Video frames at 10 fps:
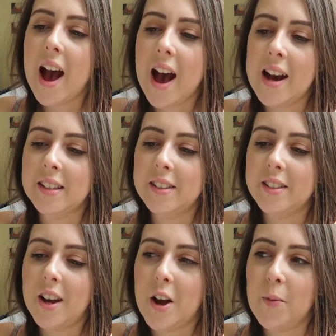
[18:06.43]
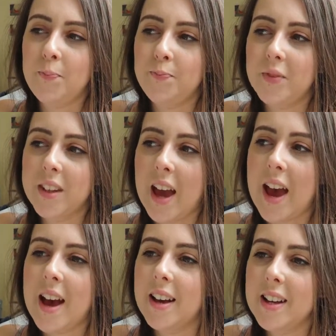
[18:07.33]
and
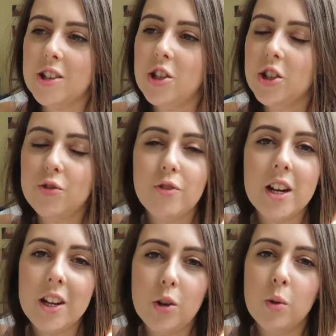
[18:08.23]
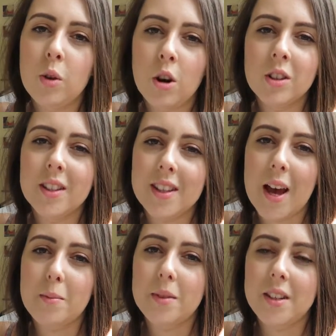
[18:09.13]
yeah, it's just a really cool
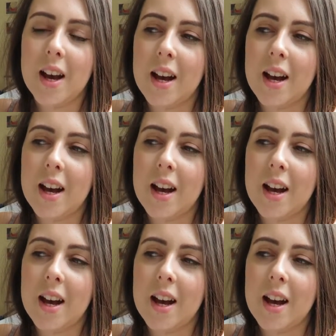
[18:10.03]
concept,